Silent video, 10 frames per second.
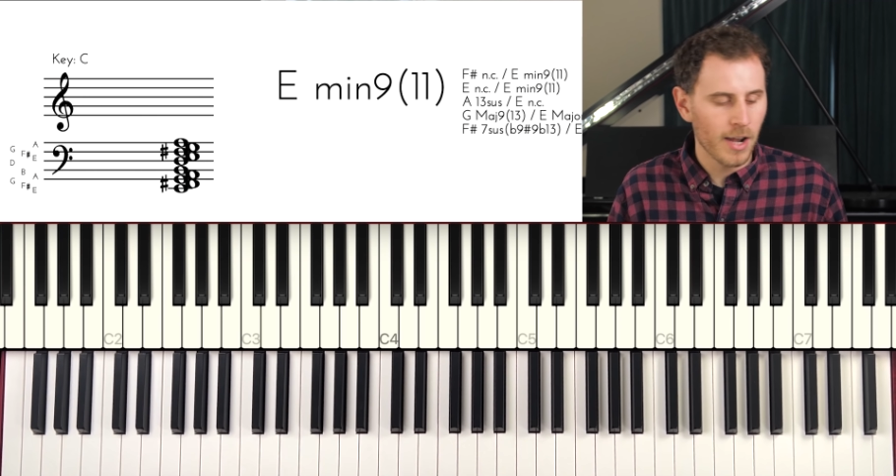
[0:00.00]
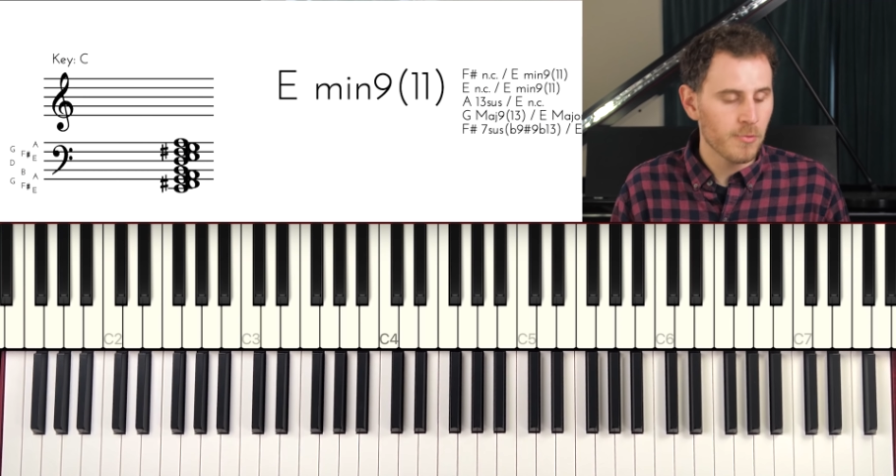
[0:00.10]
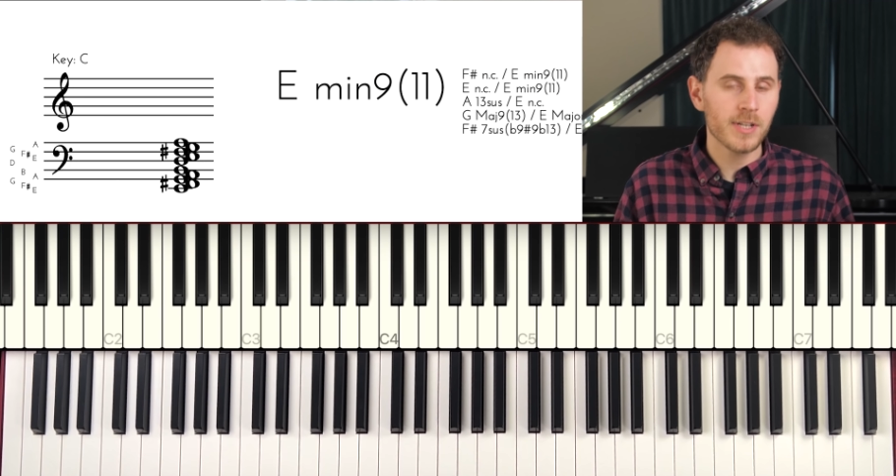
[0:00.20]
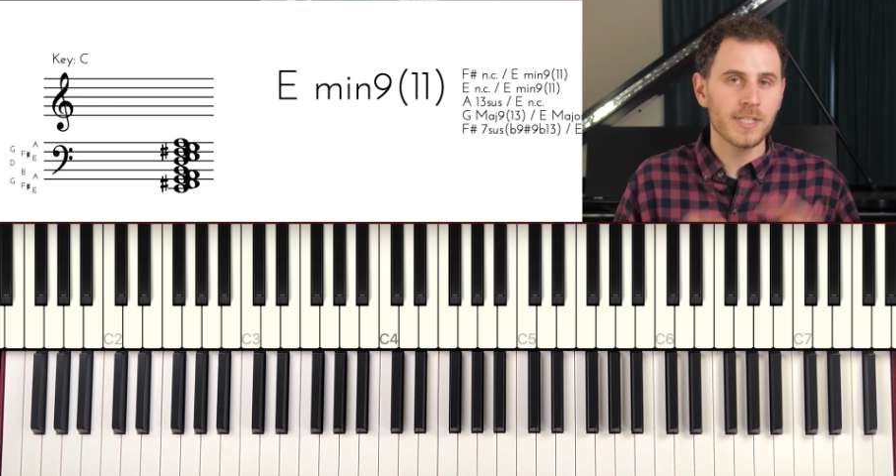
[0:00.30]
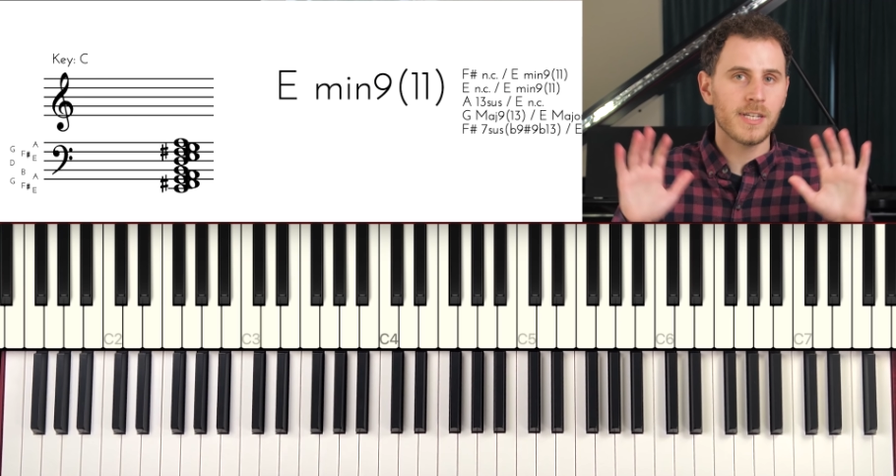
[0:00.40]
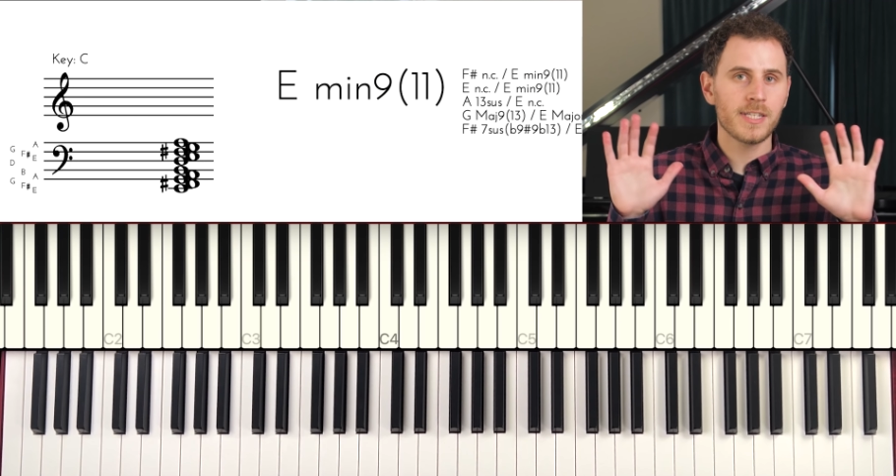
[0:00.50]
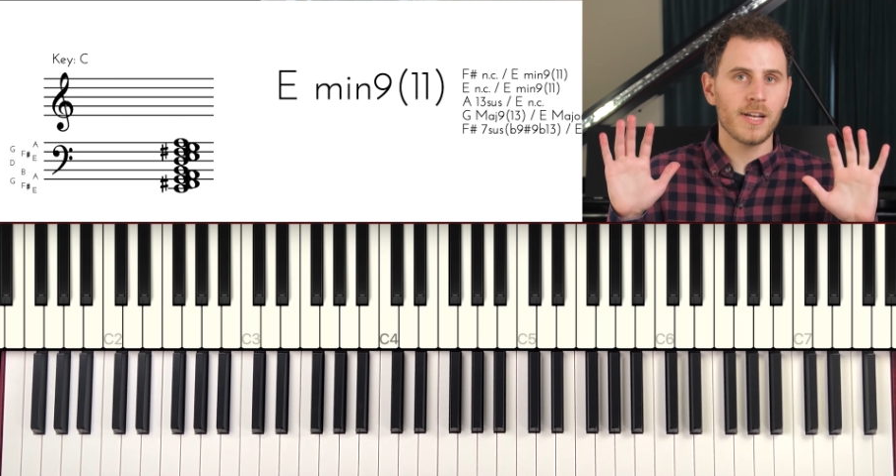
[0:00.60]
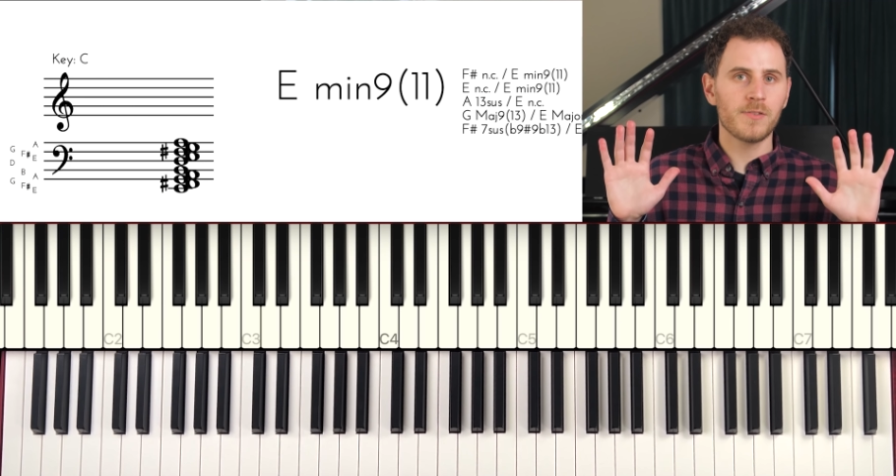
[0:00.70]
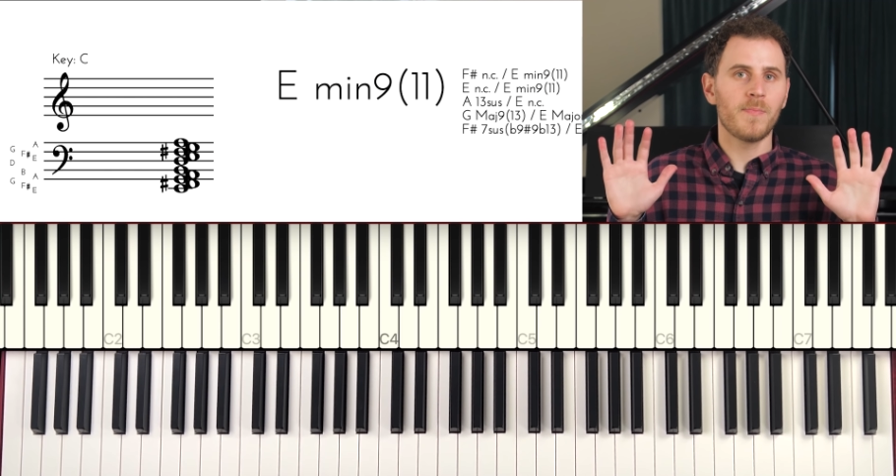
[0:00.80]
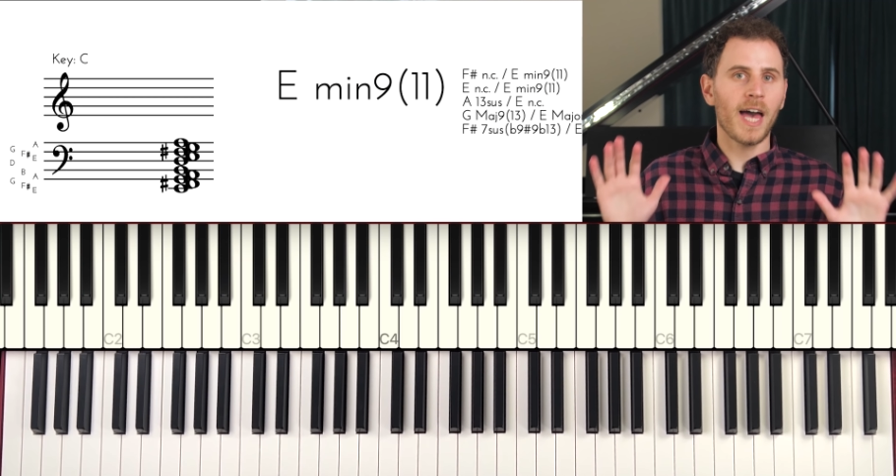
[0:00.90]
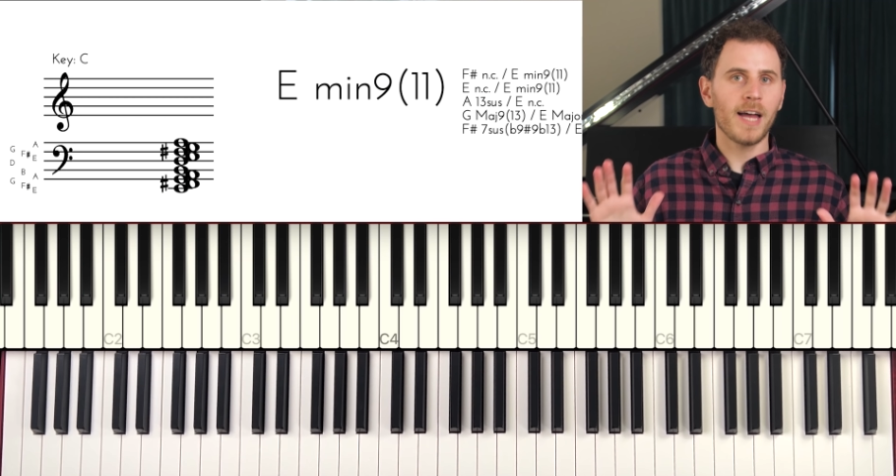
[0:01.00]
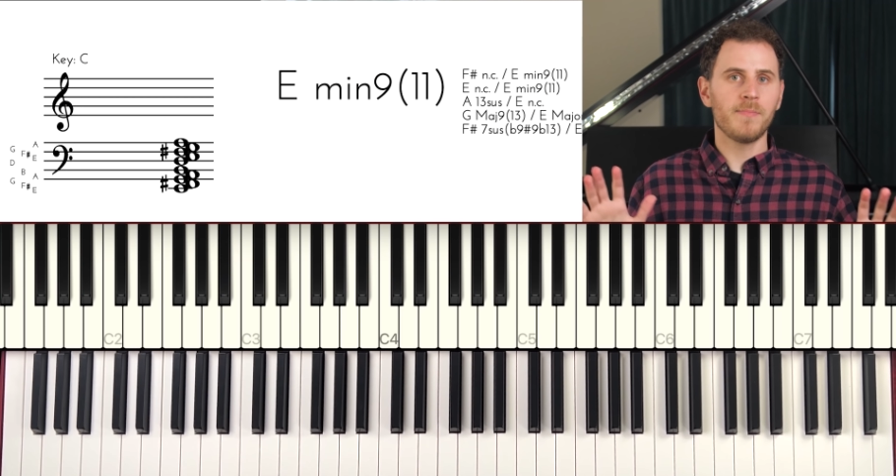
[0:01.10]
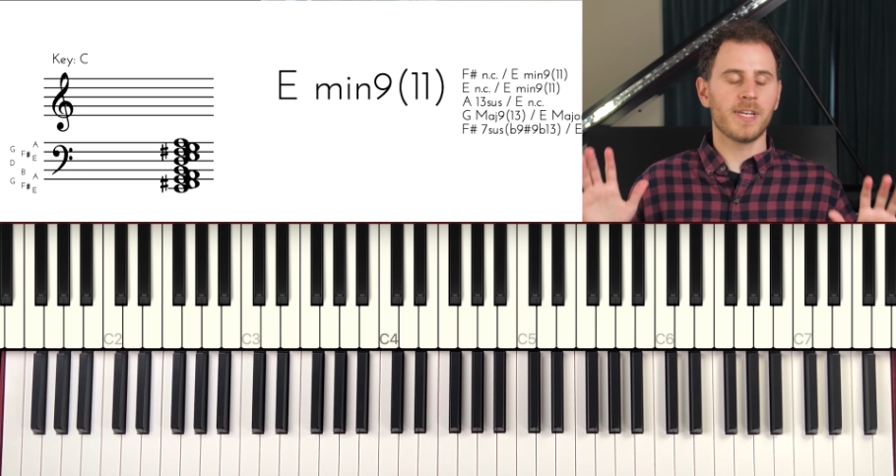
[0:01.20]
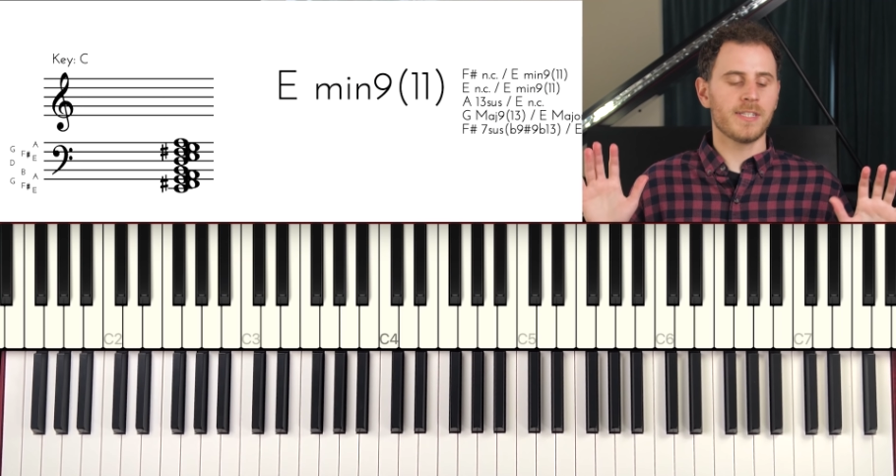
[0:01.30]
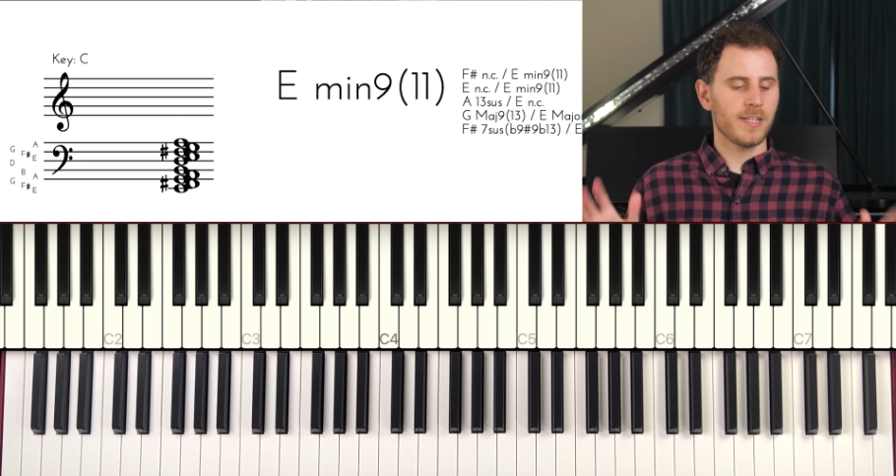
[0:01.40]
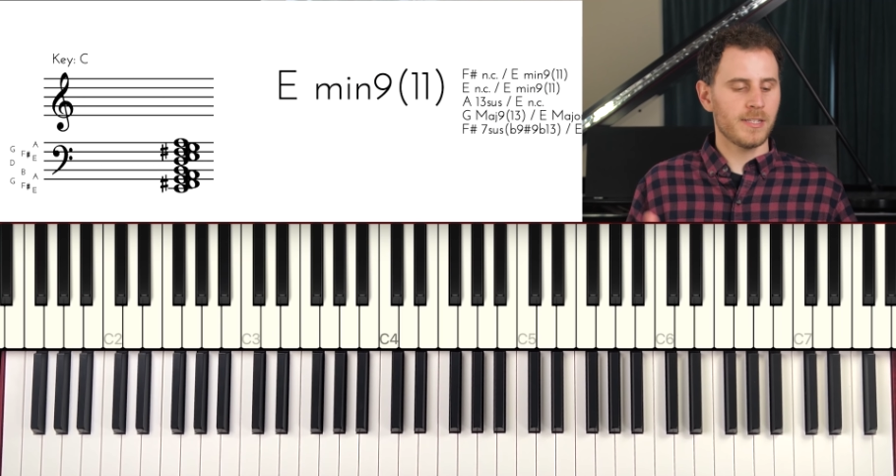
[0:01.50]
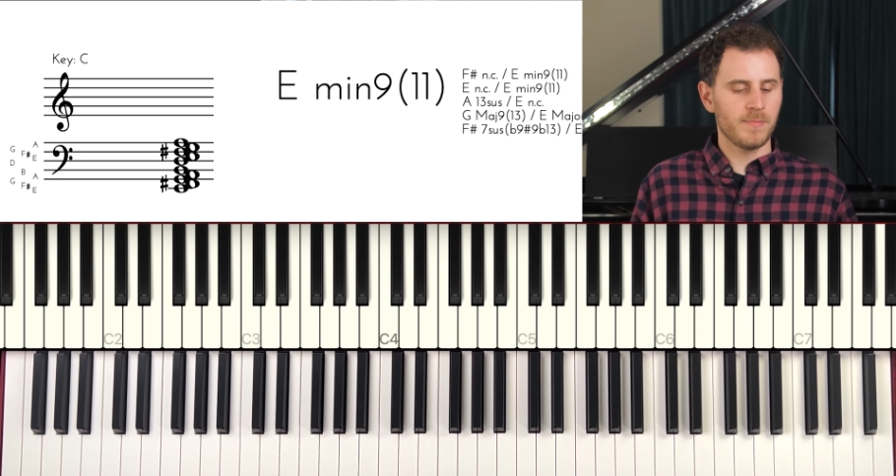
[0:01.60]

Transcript: I don't want to say it sounds bad because that's